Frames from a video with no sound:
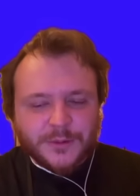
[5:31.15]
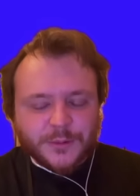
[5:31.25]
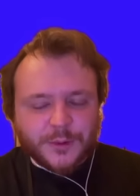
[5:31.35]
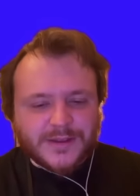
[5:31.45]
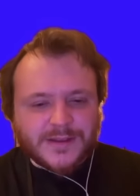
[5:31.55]

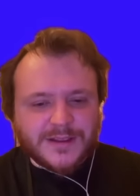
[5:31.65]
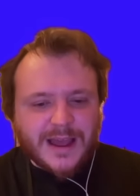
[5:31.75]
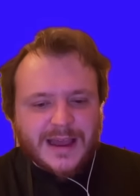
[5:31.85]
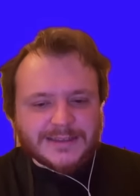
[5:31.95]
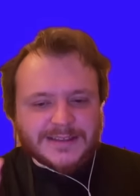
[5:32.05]
One of the
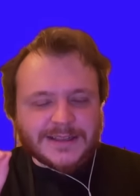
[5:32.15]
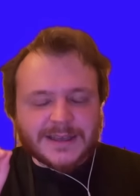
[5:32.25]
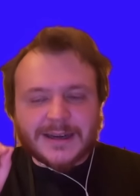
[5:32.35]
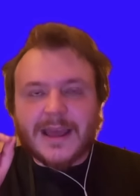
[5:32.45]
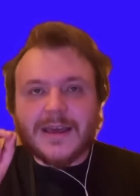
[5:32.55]
lines
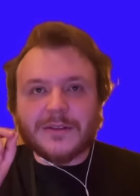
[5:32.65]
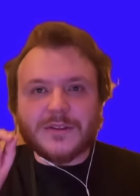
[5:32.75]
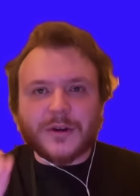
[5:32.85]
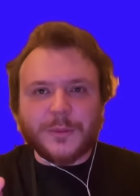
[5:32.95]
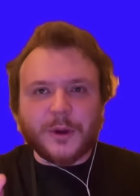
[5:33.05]
that
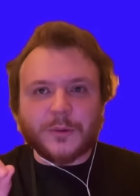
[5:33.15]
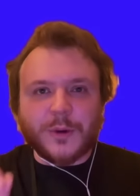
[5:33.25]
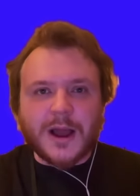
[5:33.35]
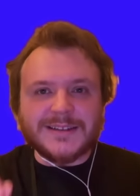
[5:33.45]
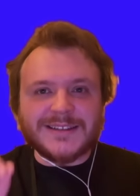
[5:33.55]
Thunderbolt
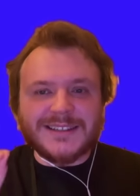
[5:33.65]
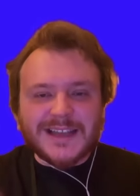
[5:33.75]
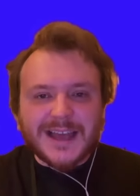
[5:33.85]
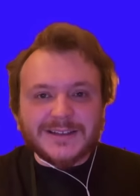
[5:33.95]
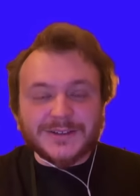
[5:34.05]
Ross
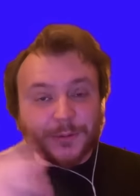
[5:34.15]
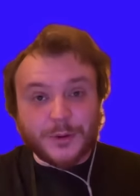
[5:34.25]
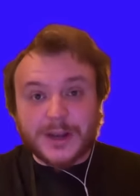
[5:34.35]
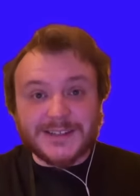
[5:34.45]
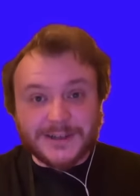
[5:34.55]
says, or
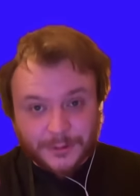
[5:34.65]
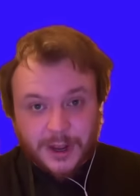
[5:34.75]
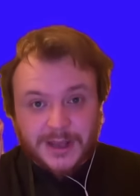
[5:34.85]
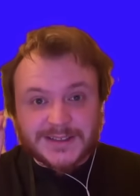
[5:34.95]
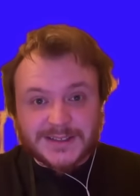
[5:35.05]
President
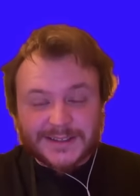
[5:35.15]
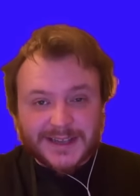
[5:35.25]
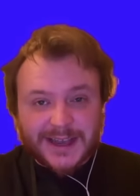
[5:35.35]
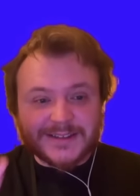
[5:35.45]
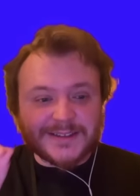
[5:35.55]
Ross
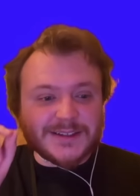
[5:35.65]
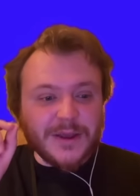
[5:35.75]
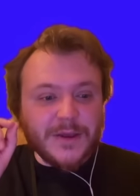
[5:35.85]
says